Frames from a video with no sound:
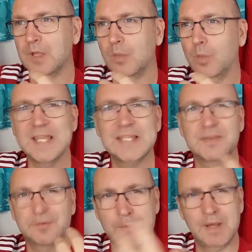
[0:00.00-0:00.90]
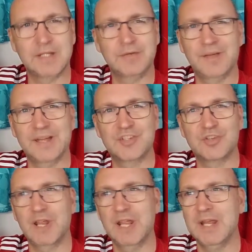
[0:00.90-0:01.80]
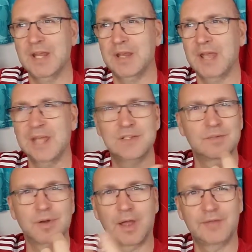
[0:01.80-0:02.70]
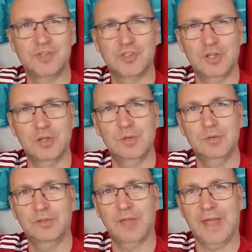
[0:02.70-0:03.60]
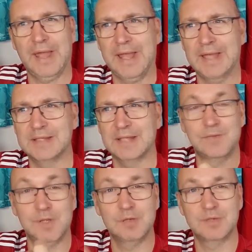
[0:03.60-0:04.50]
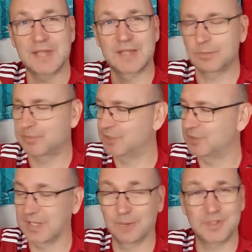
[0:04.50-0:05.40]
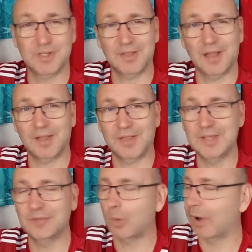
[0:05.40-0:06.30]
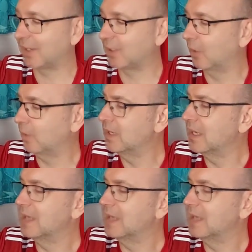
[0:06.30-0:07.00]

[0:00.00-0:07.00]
waste from manufacturing and end-of-life shoes, and they've used that to produce that, which I think is quite cool.